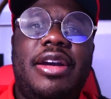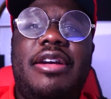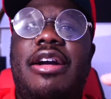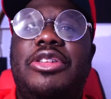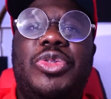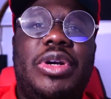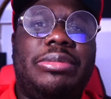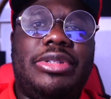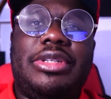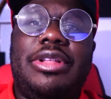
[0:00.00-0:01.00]
conjure
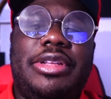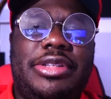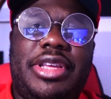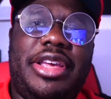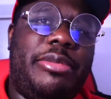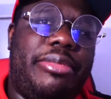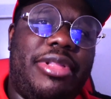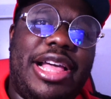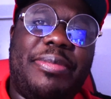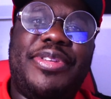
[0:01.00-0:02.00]
up to scare
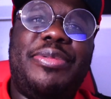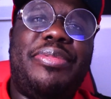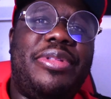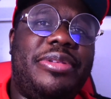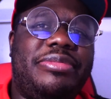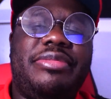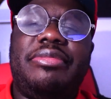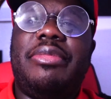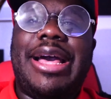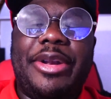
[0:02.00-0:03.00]
black people
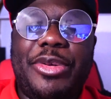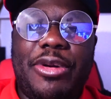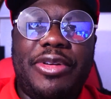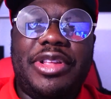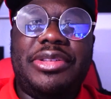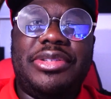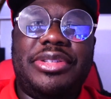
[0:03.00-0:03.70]
and minorities